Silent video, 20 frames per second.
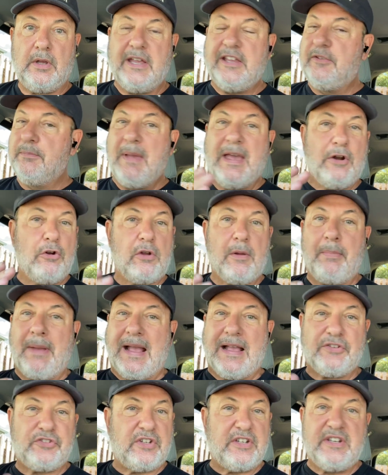His mental
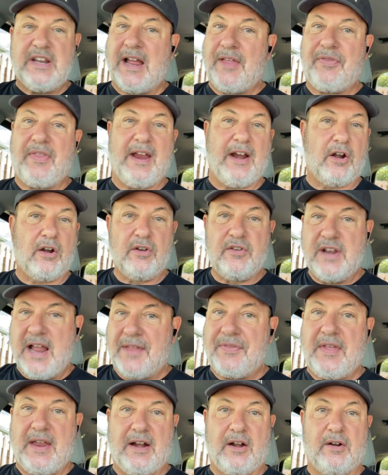capacity, not there.
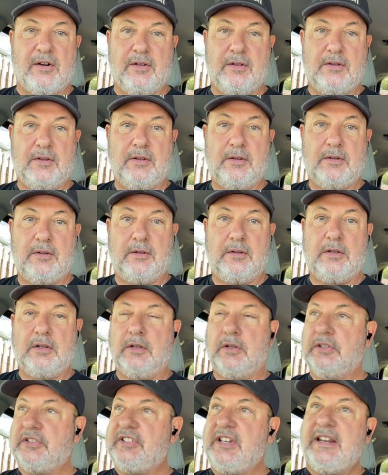Not there.
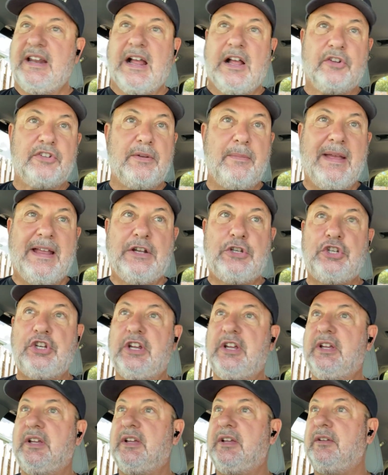Senile
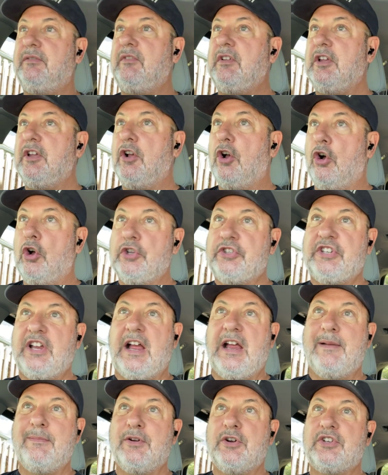dementia,
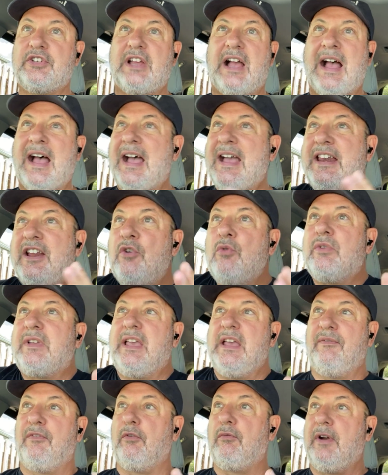Alzheimer's, I
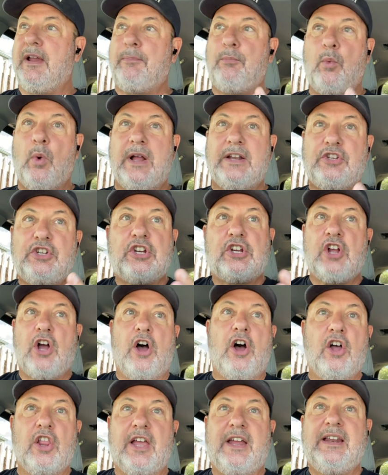don't give a rip what you
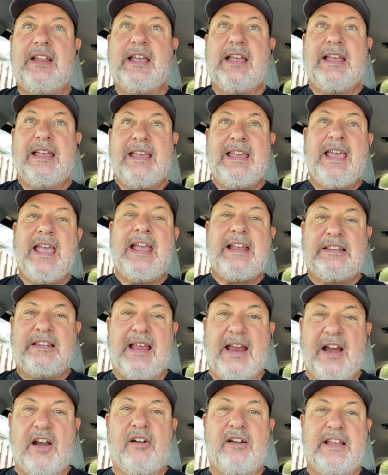call it. He ain't
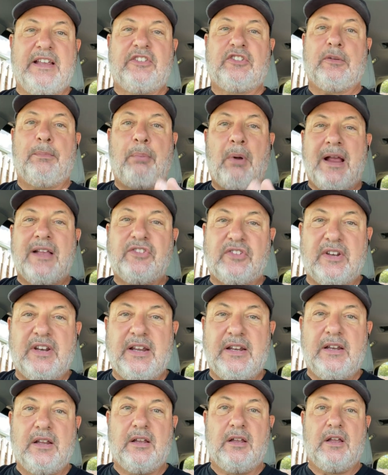there, and he's the
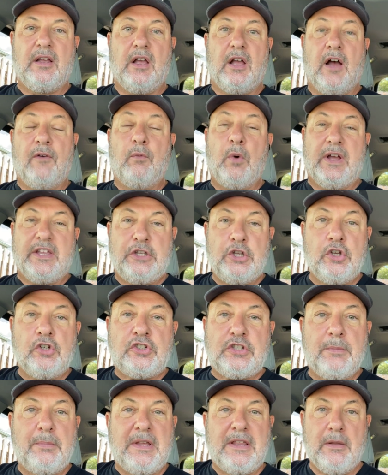president of what
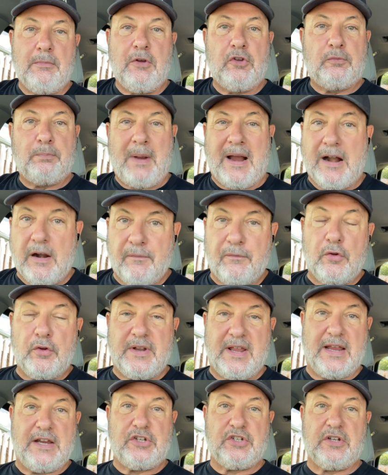used to be the most
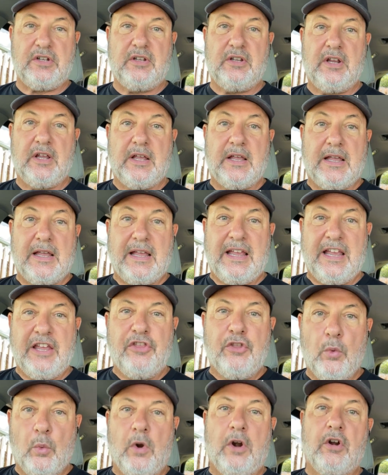powerful nation
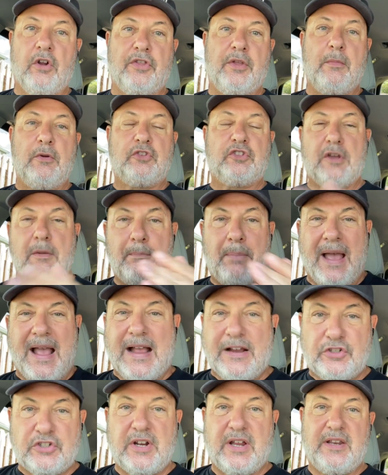in the world, the most
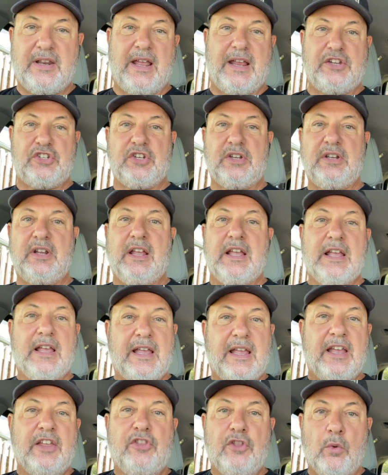compassionate nation
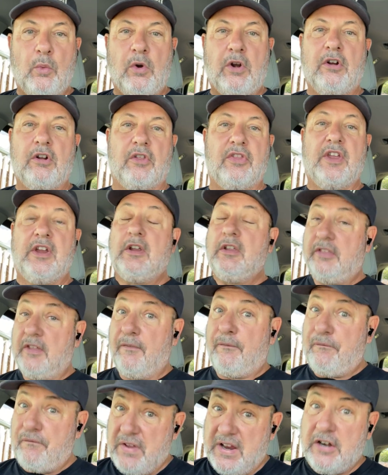in the world,
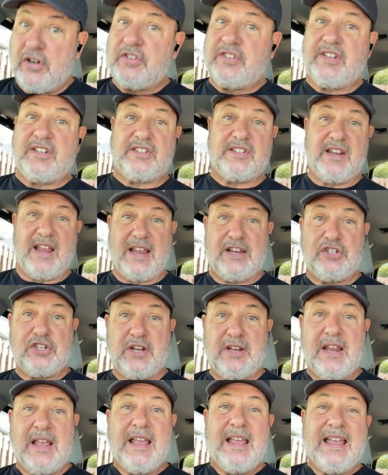the fiercest
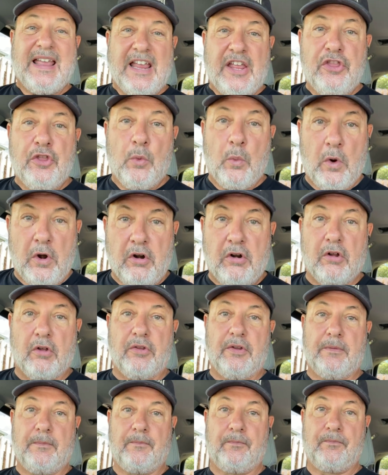nation in the
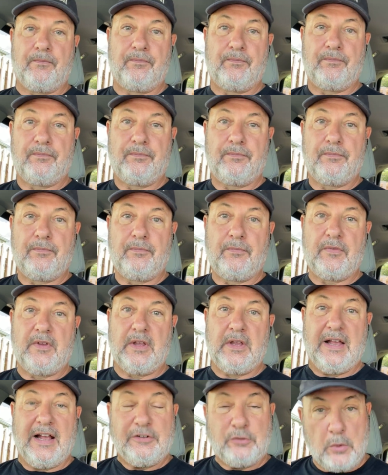world.
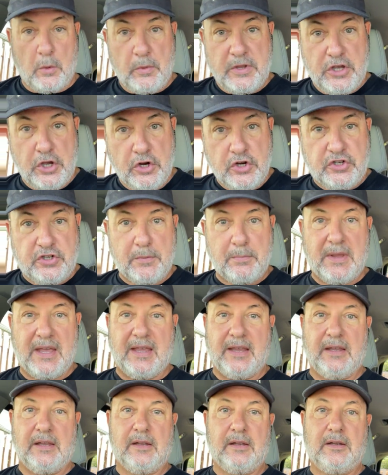That's what we used to
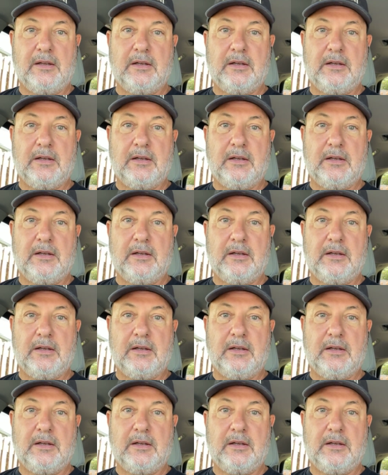be.